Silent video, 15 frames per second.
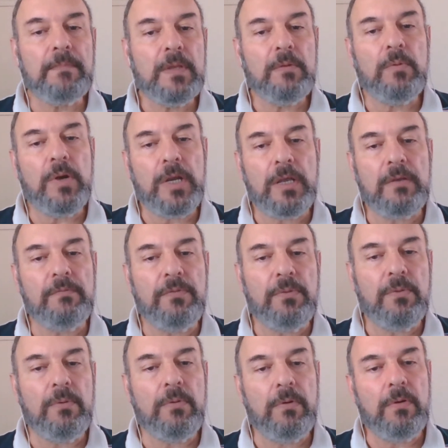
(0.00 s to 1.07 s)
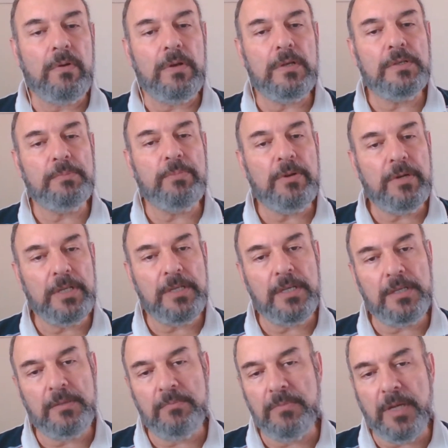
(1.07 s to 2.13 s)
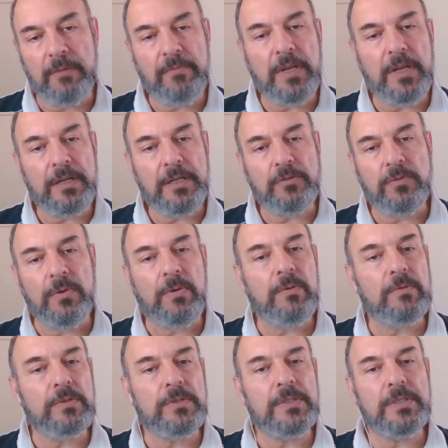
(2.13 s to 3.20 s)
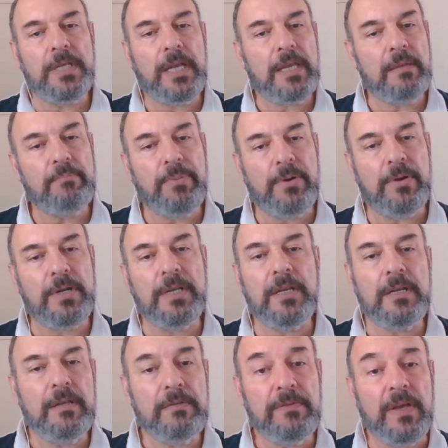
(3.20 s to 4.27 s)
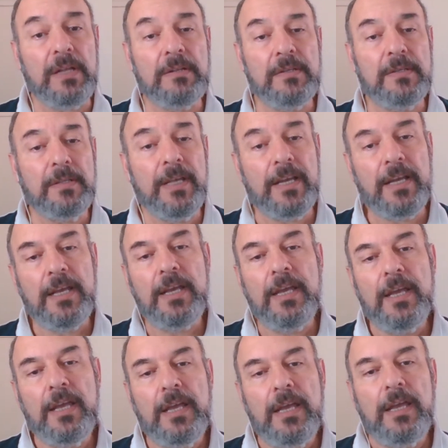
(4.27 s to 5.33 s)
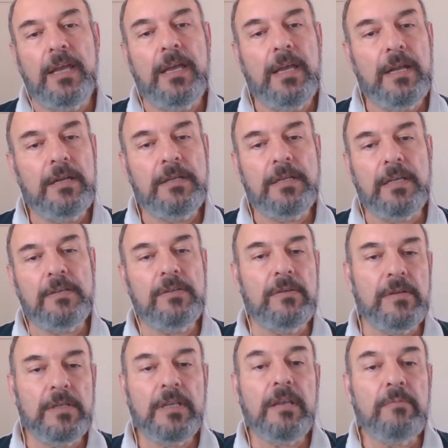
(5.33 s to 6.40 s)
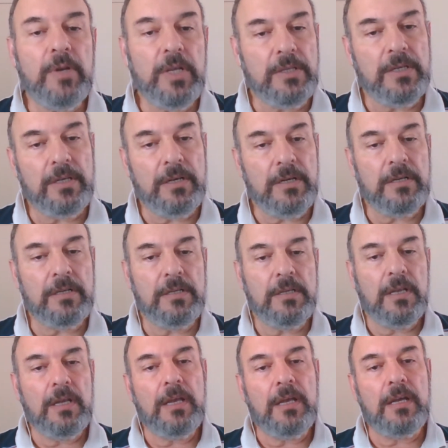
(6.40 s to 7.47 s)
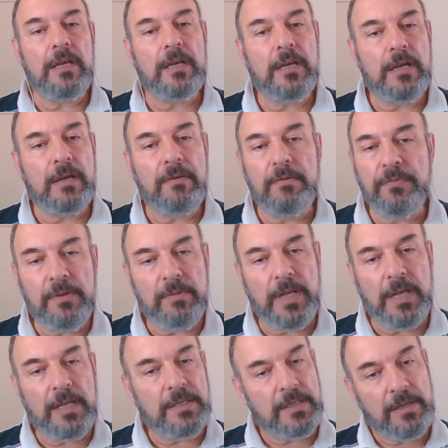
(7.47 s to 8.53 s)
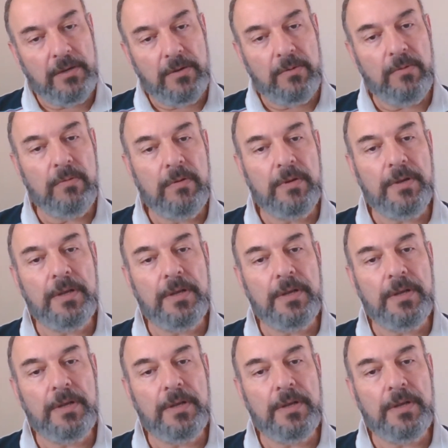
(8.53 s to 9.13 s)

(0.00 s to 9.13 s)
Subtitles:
working for Spiritism, giving talks, taking part in events there. And as soon as he returned a few days ago,